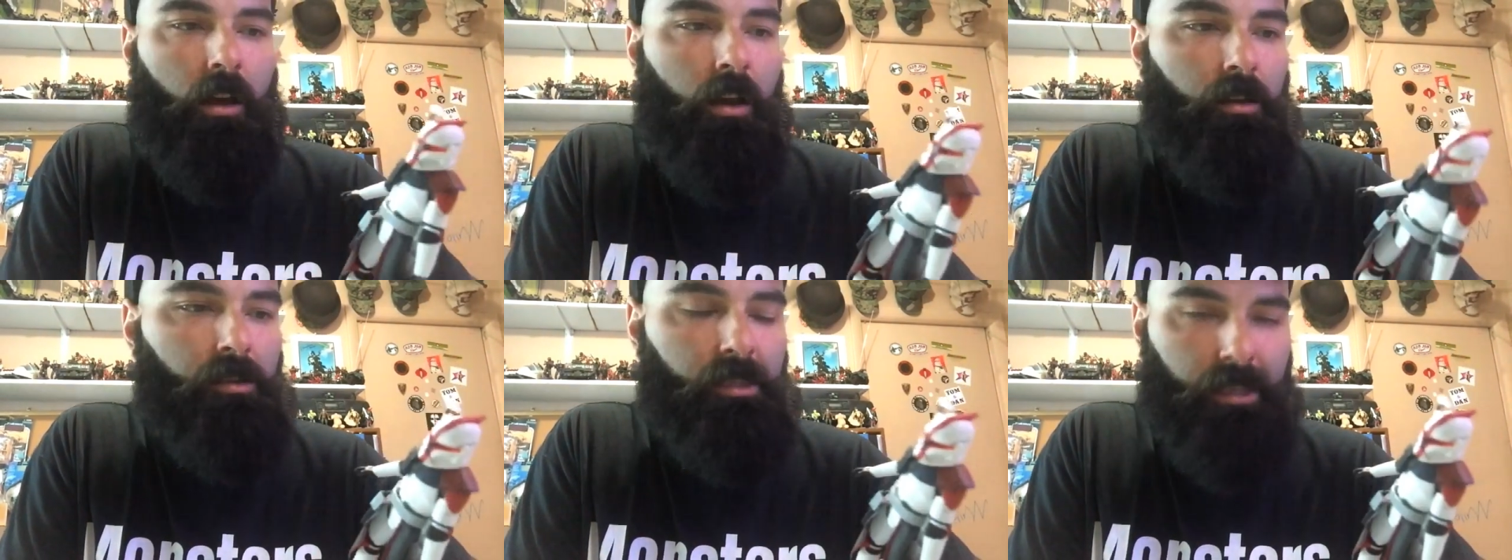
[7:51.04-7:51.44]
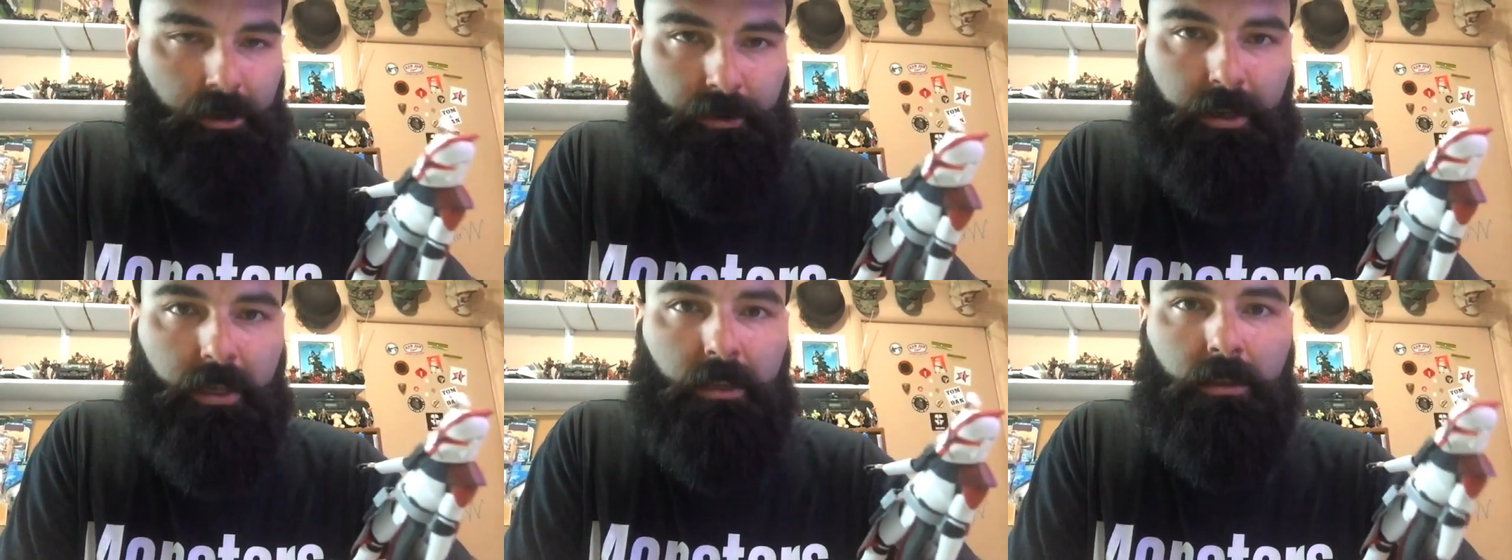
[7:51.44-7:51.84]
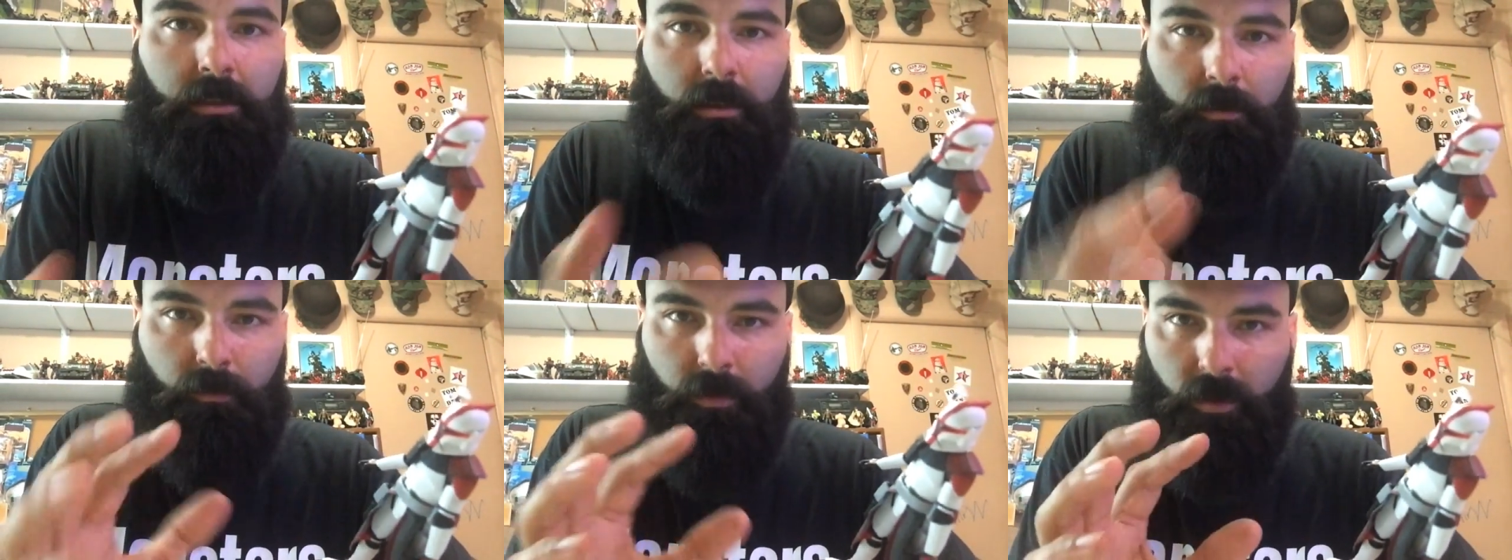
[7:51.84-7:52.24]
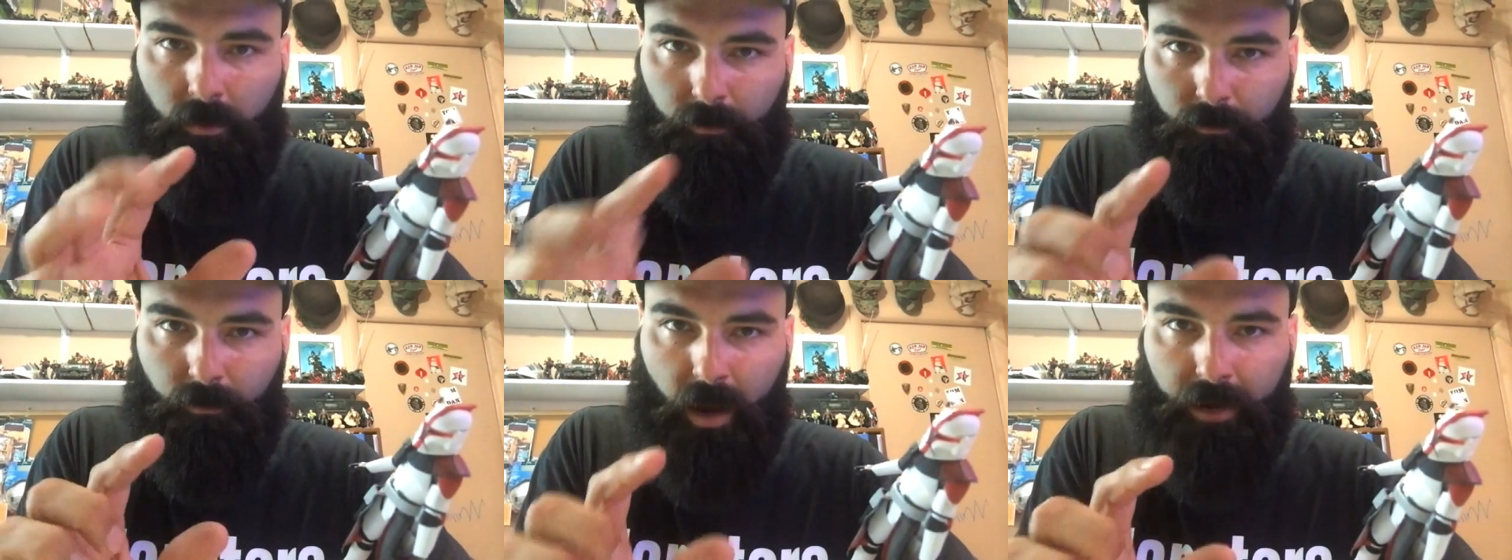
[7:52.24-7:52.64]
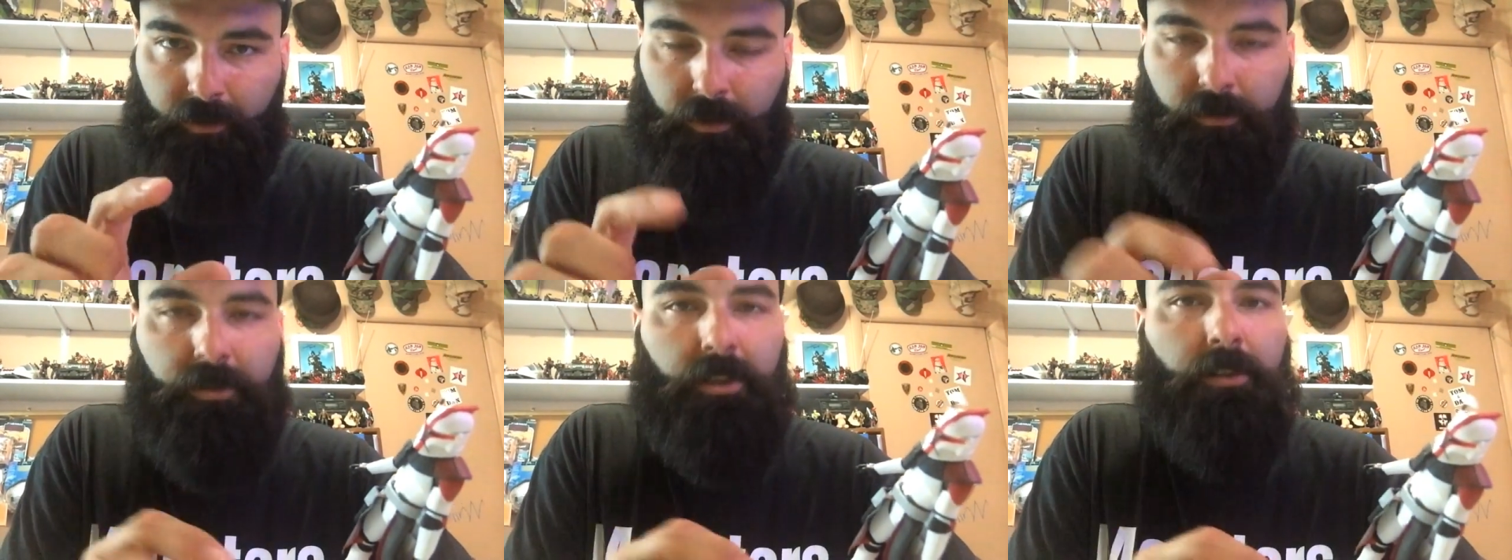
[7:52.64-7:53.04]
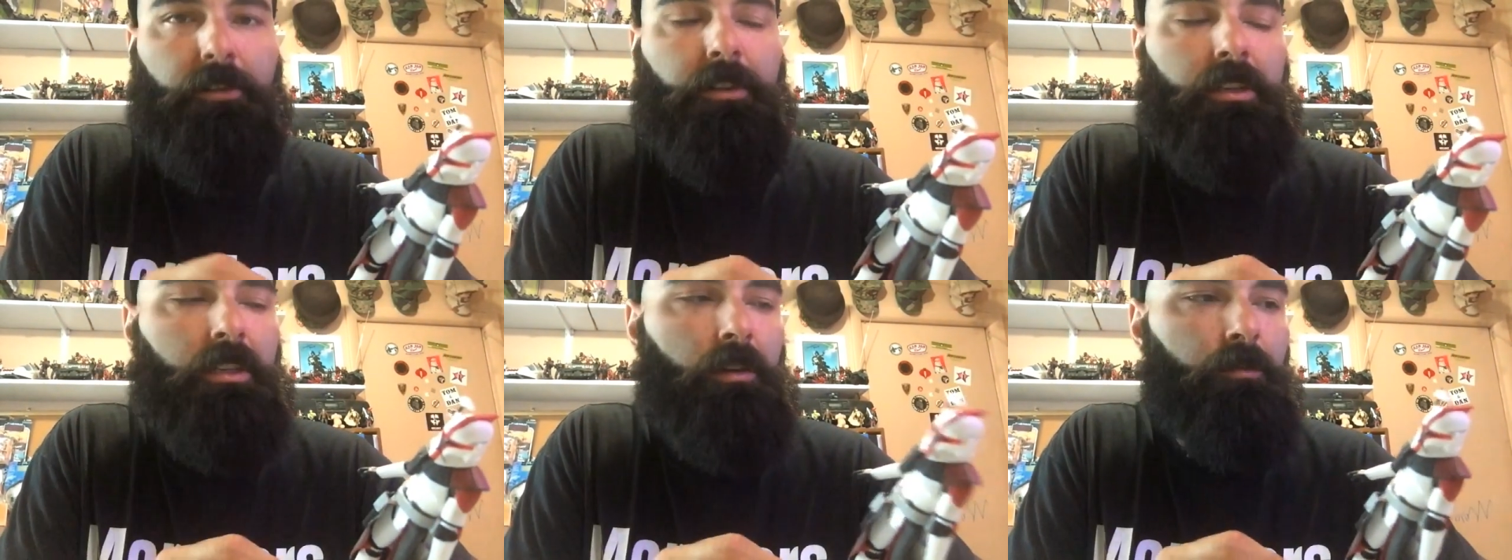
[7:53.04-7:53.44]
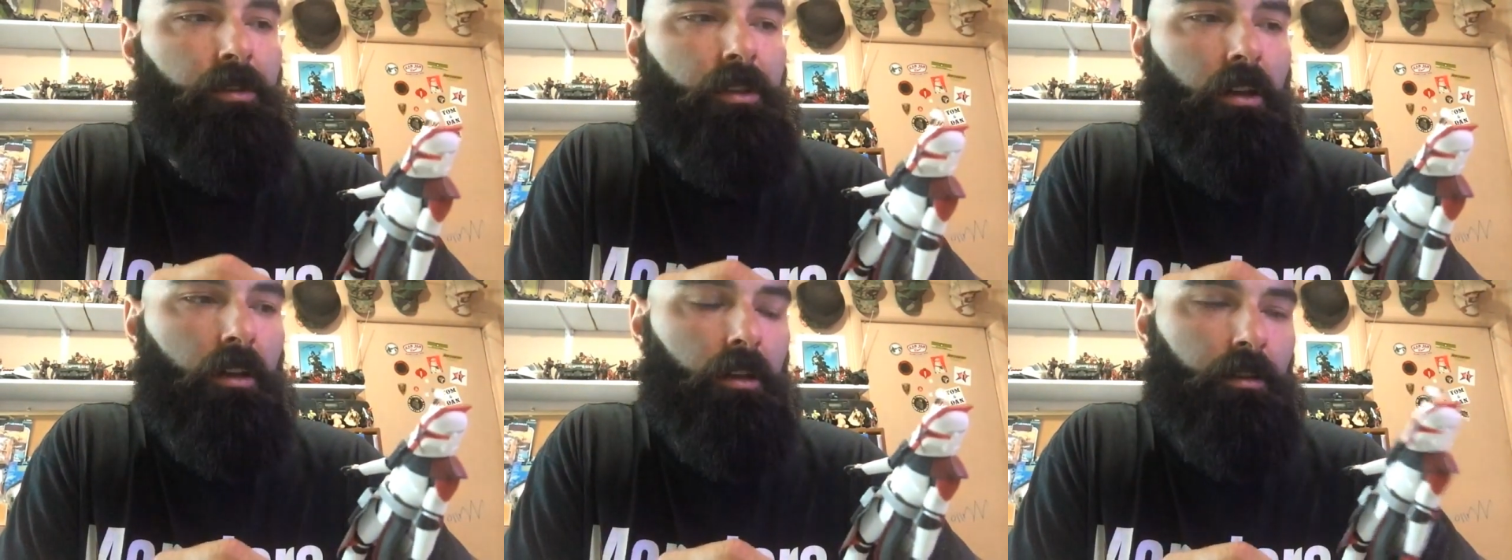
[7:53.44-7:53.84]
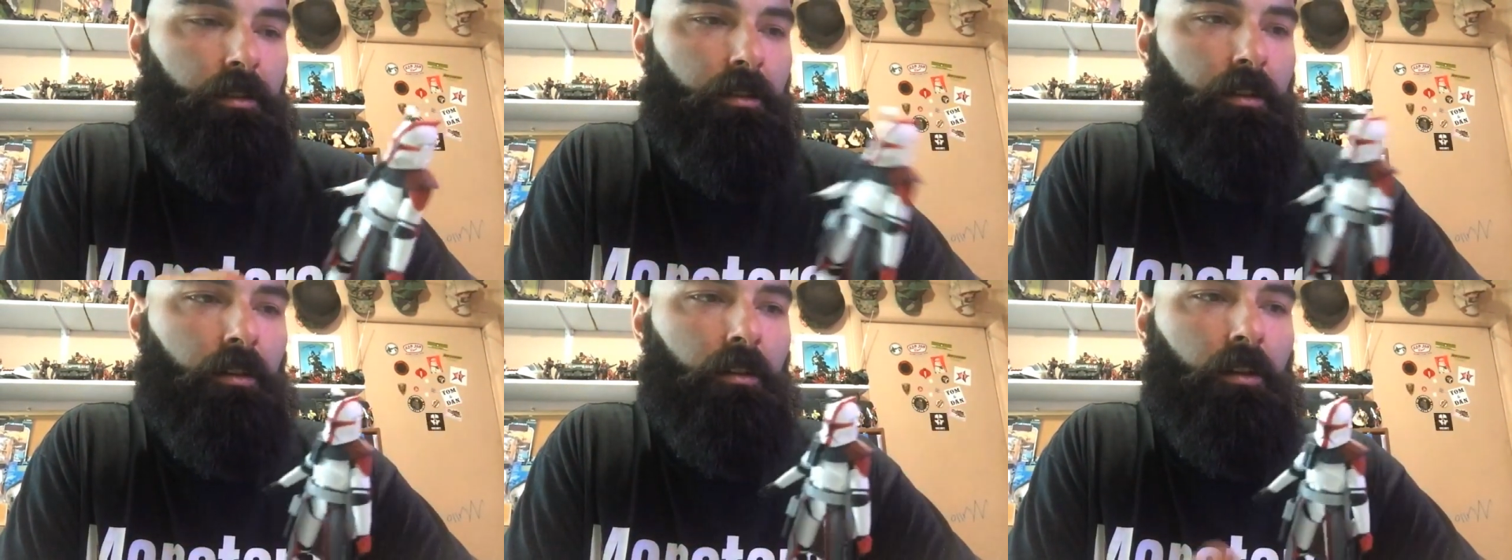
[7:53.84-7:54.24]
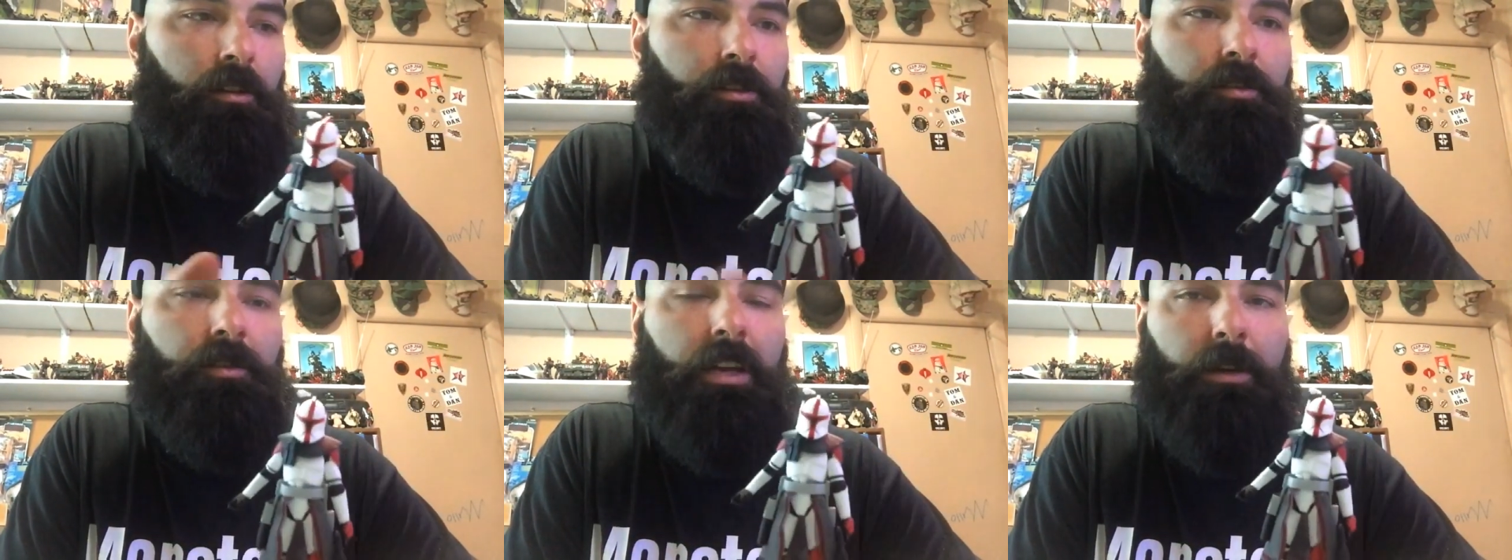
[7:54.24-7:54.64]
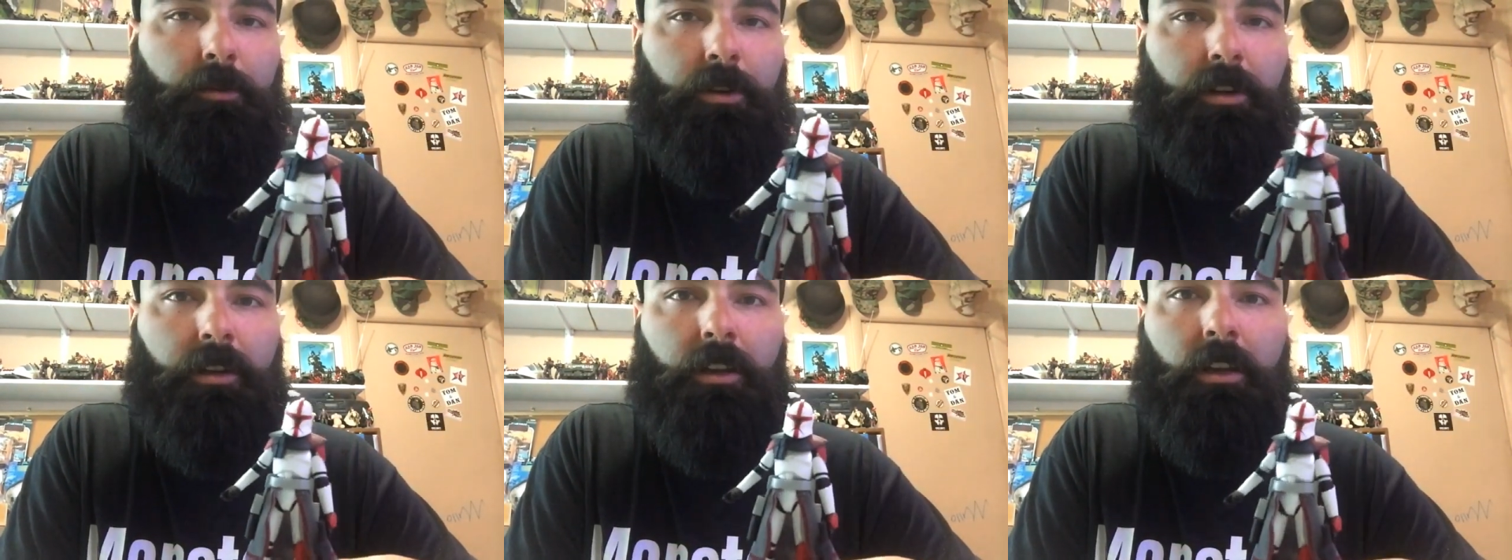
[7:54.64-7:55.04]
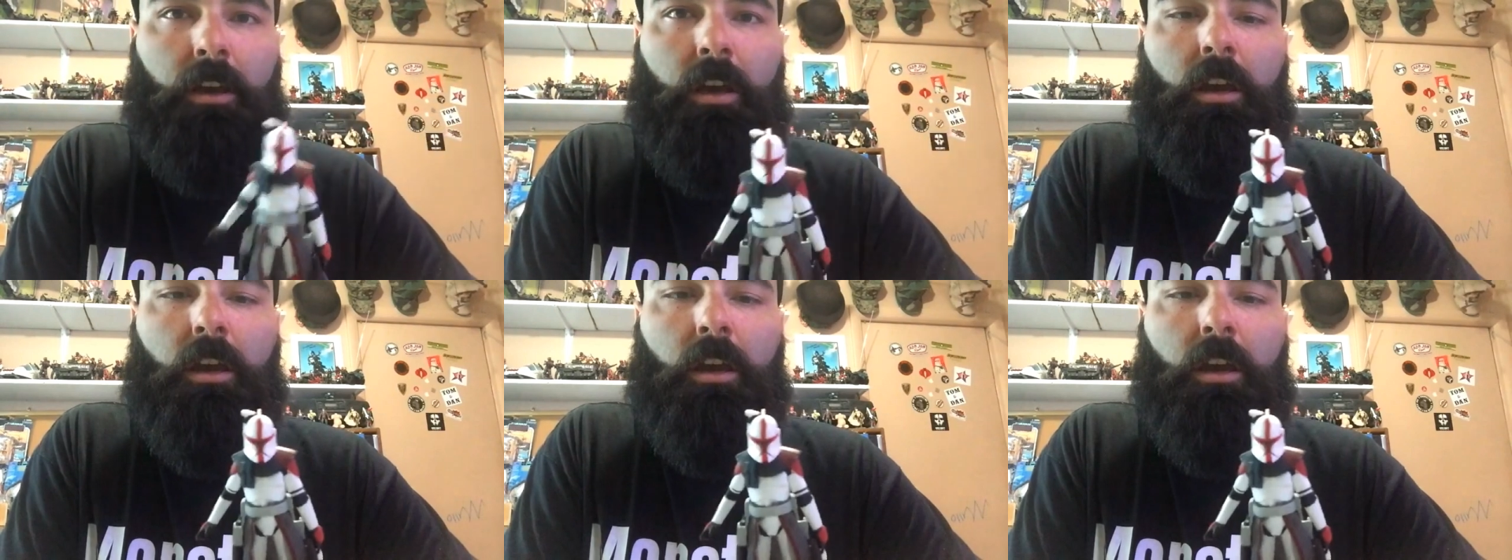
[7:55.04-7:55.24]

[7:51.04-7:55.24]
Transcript: series, the micro series that was on Cartoon Network,